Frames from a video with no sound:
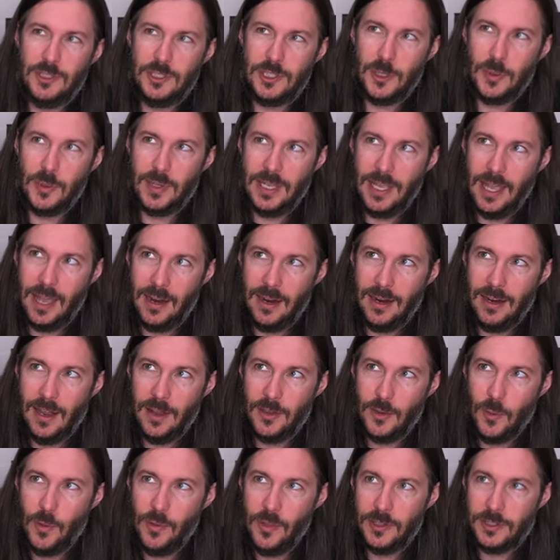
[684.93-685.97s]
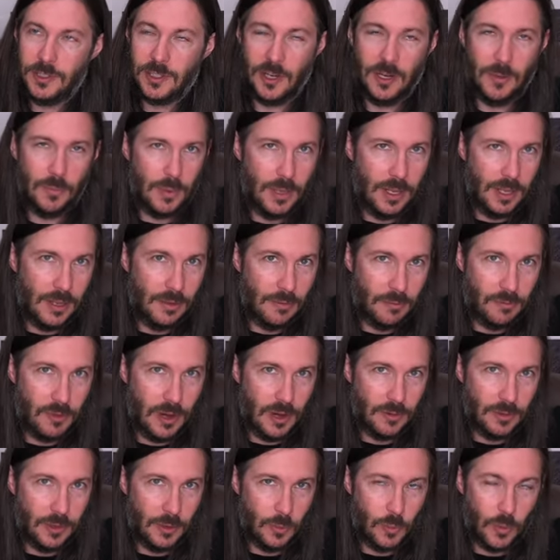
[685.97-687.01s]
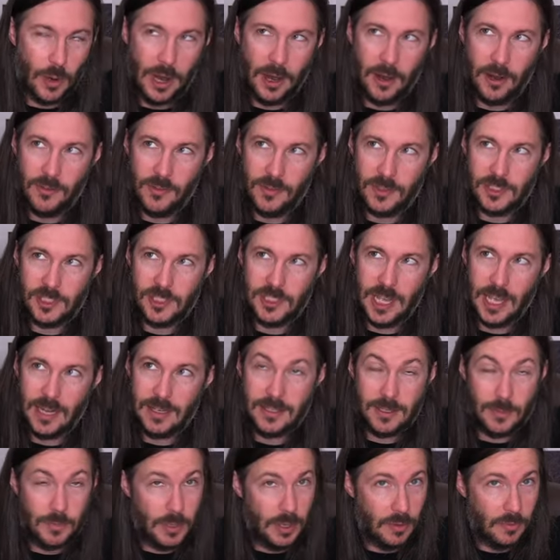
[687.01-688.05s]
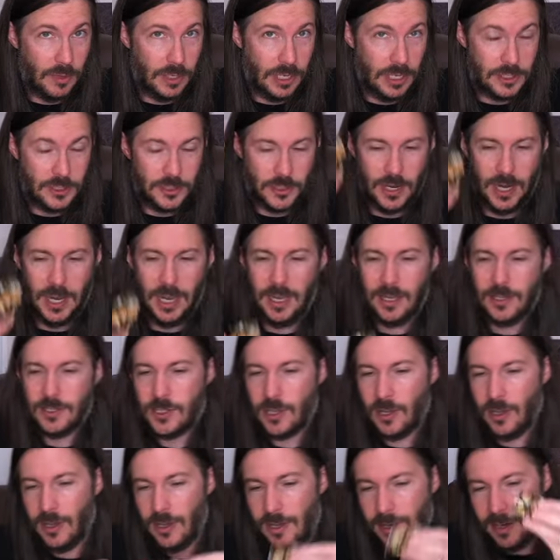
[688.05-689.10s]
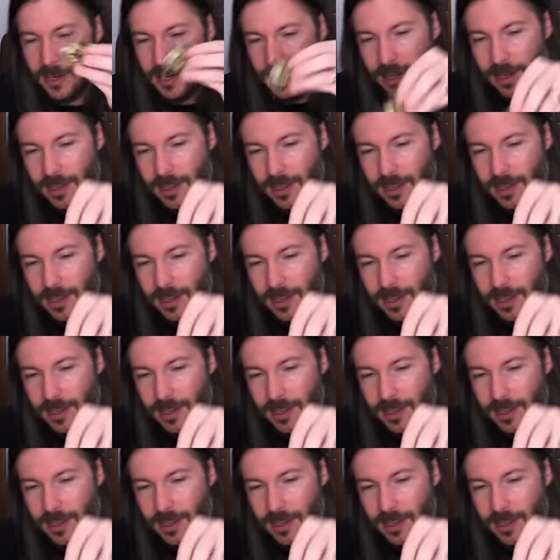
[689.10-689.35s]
So again, another one that's going to be fairly rare in the set to be able to get your hands on.